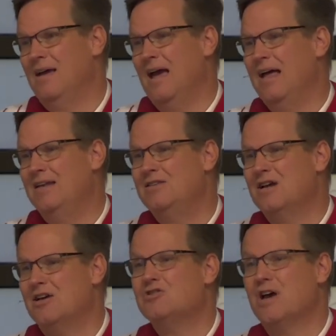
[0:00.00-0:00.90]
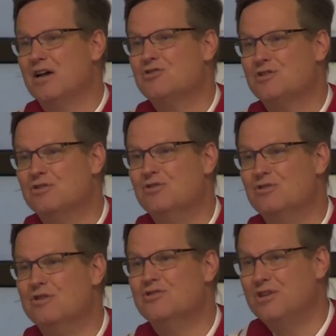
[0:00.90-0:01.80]
and he tells us to do
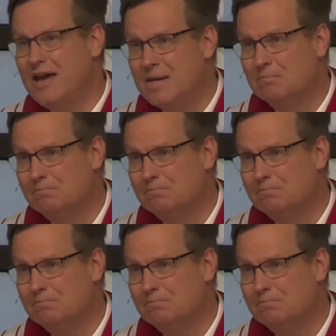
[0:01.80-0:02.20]
the same.